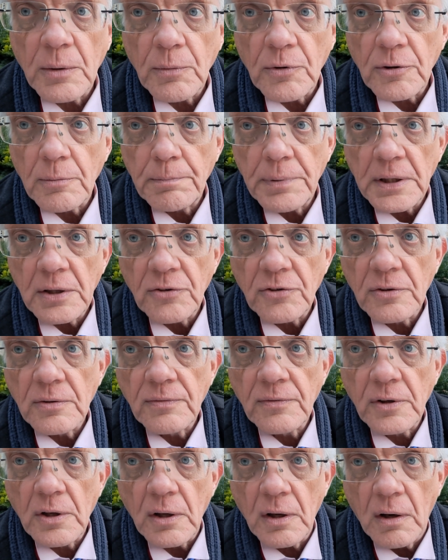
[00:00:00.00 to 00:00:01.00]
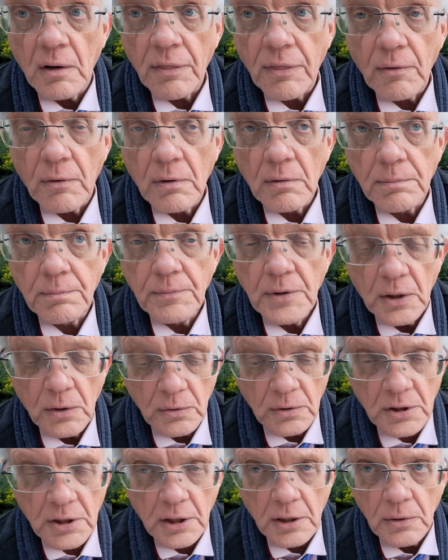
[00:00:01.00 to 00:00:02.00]
with a piece of cloth or
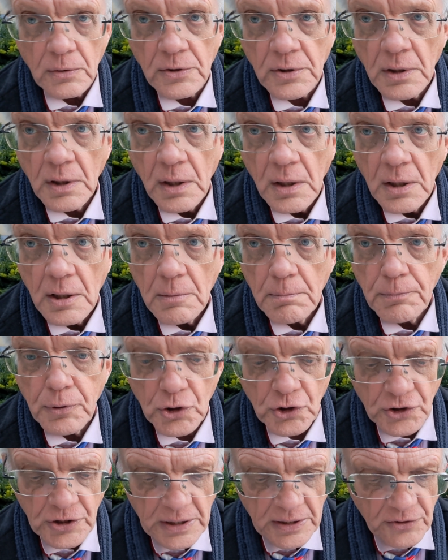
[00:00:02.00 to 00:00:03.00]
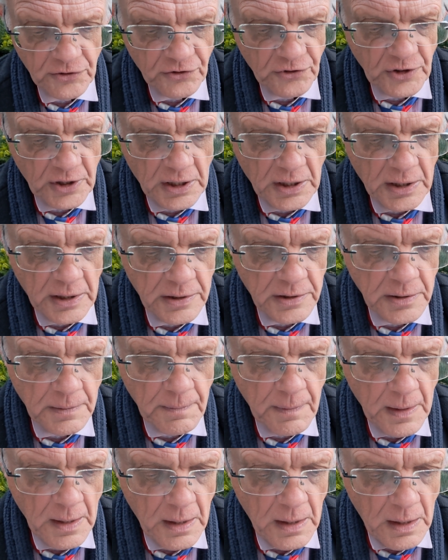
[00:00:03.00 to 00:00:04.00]
old coat. Pushed that aside.
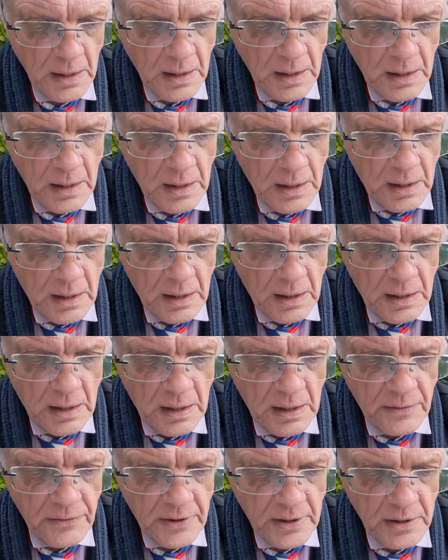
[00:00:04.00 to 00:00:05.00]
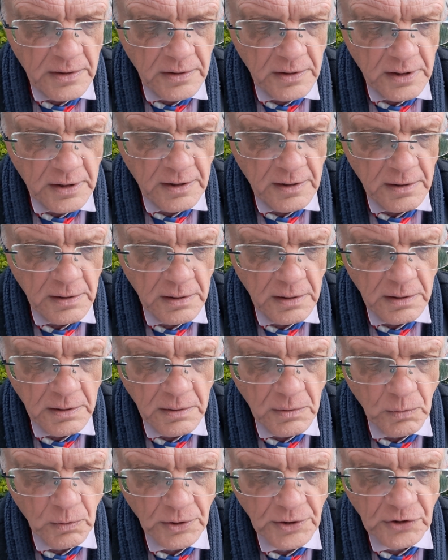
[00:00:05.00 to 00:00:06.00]
And then
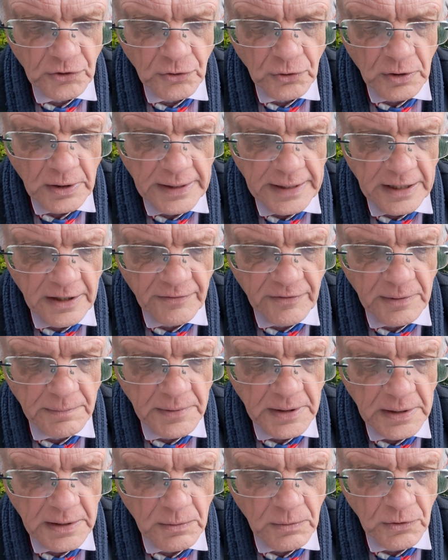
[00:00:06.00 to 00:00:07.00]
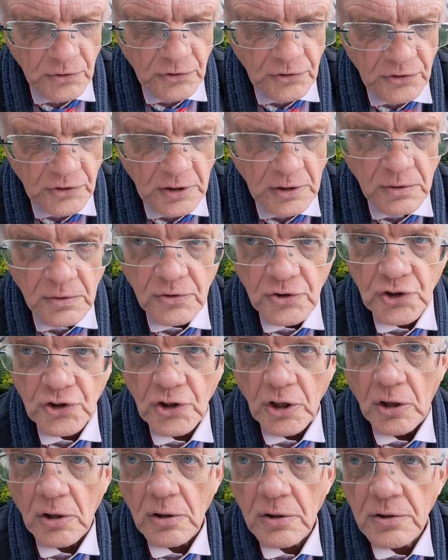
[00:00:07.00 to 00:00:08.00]
what he saw ahead of him, he was so
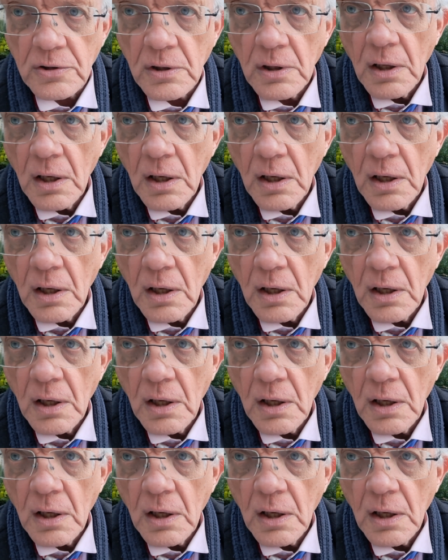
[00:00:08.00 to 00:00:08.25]
shocked